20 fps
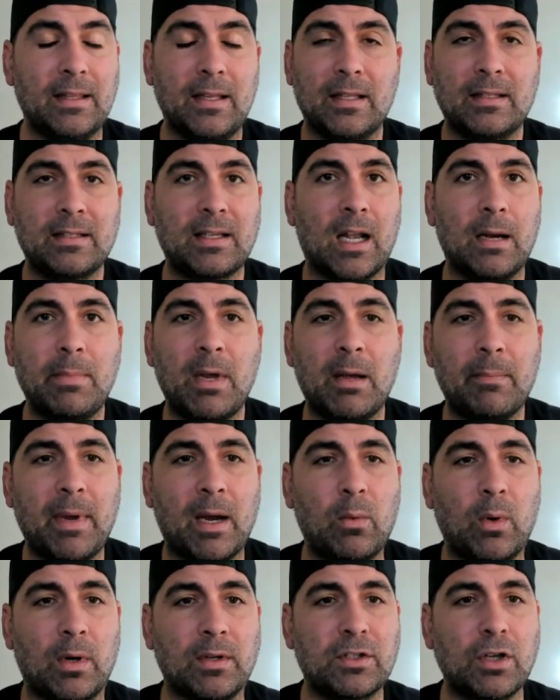it's going to be a
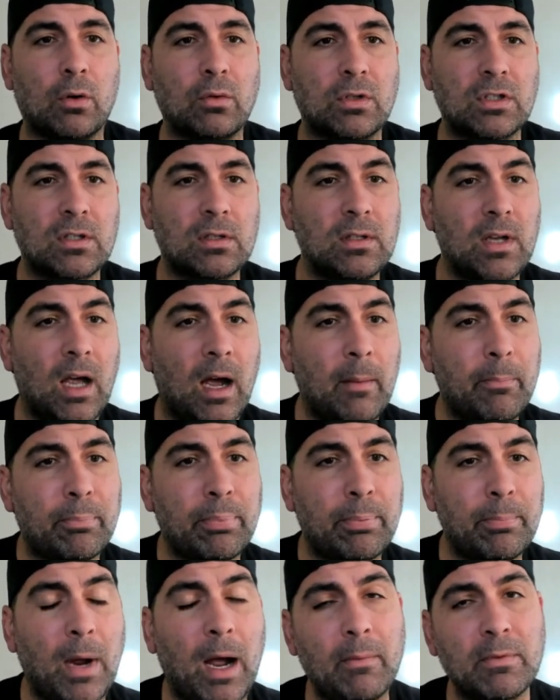big one. So
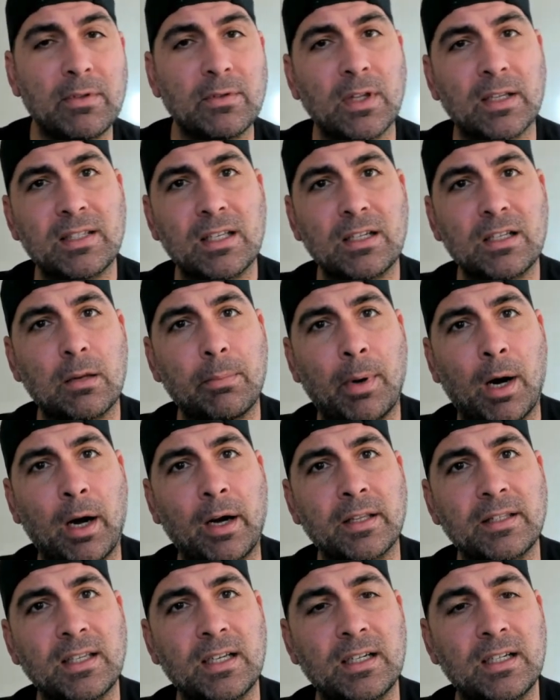I was listening to
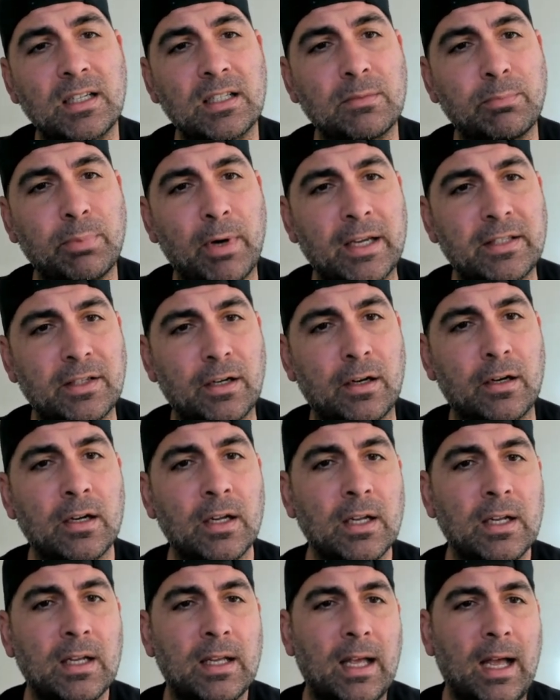Parkinson in his presser.
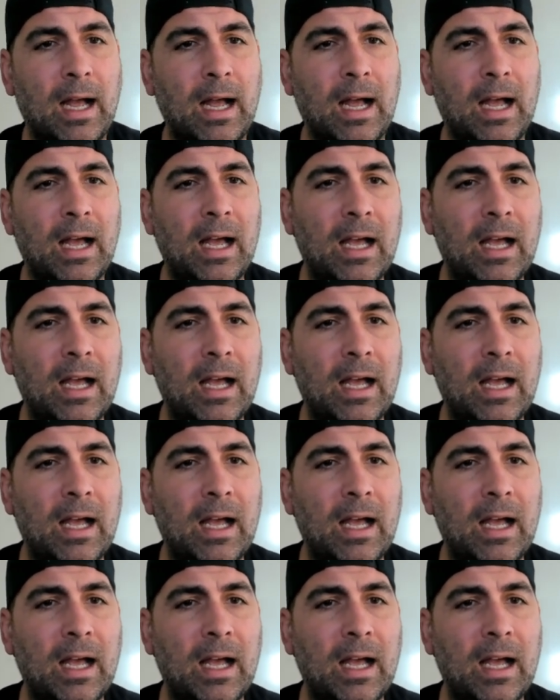He